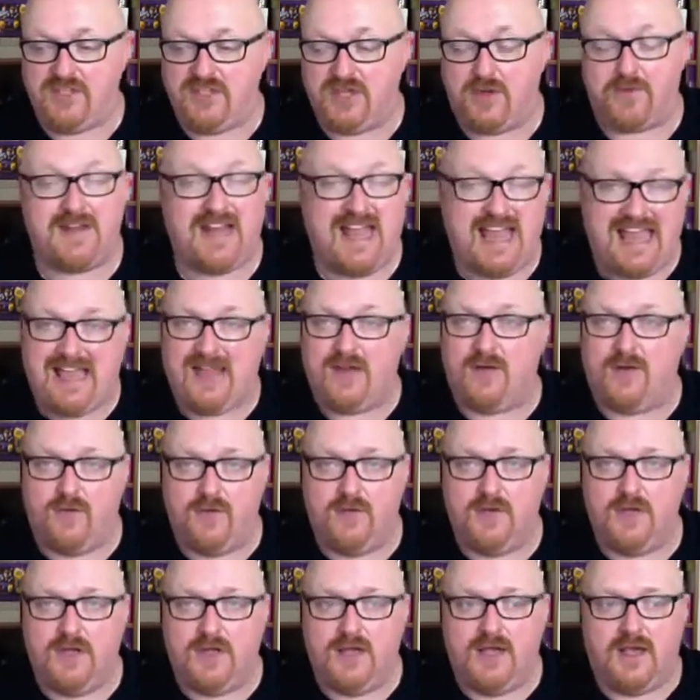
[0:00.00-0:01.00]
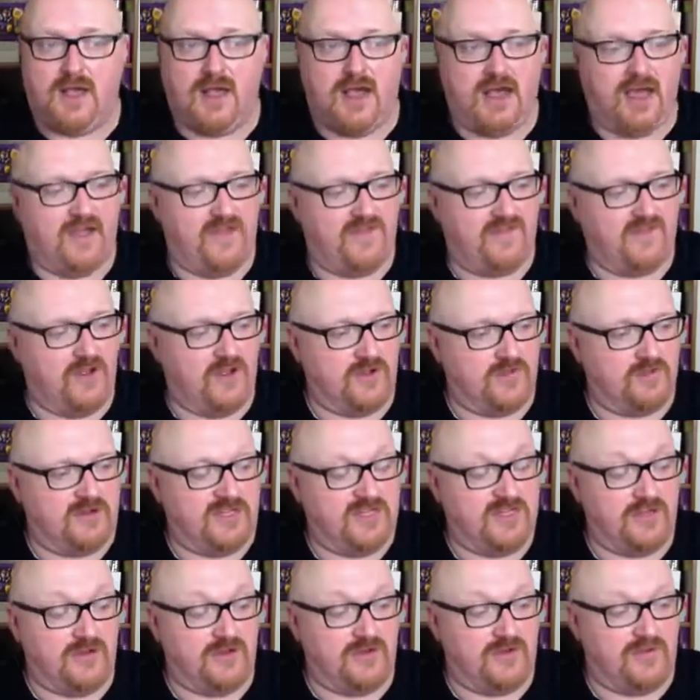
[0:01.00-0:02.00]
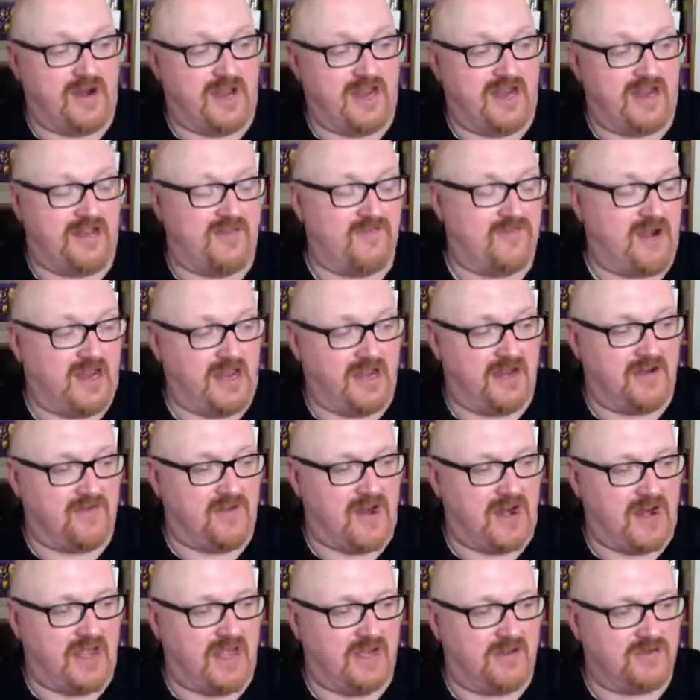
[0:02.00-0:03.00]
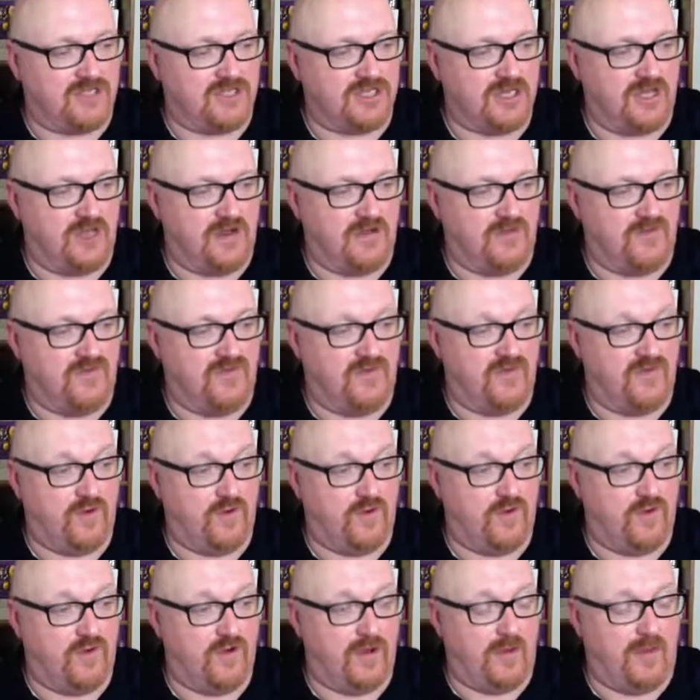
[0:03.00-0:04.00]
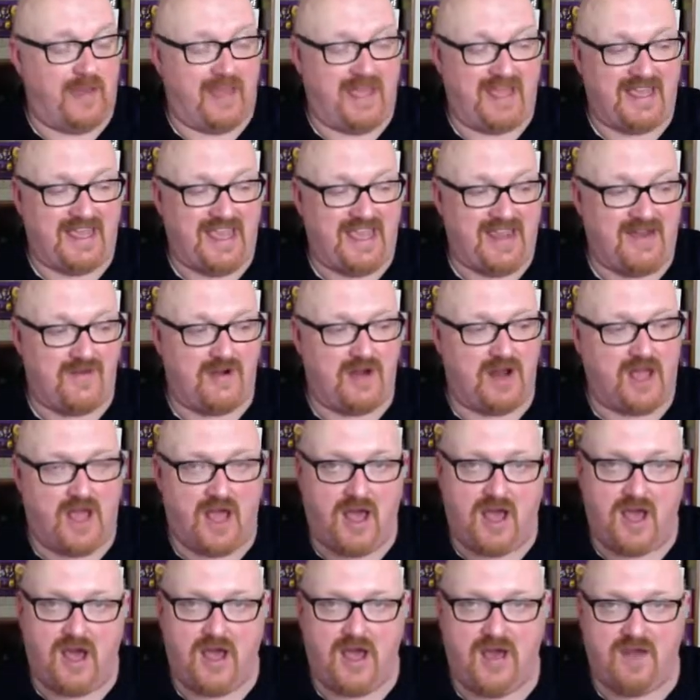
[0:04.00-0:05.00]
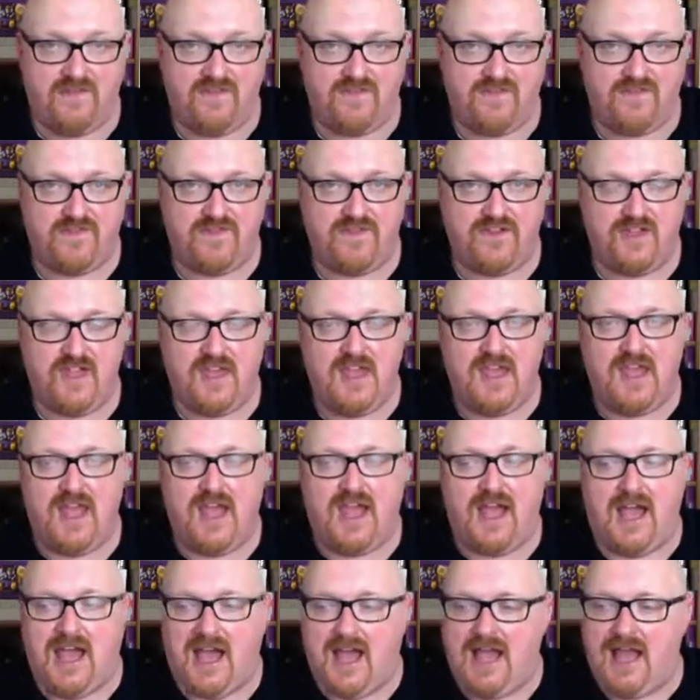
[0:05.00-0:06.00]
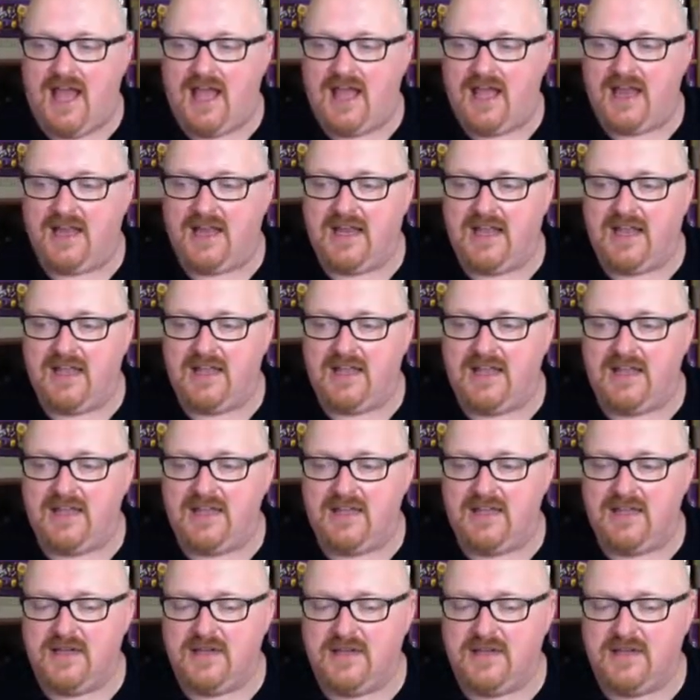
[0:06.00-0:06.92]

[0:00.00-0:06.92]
So now I've not been doing a regular radio show for about a year and a half, and I